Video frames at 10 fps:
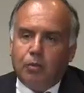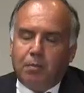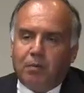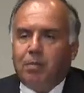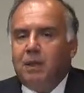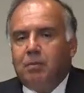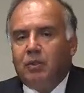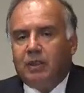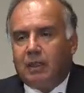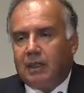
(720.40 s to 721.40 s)
group of
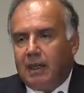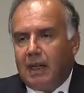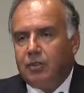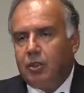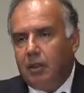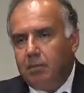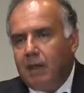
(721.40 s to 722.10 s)
people that can actually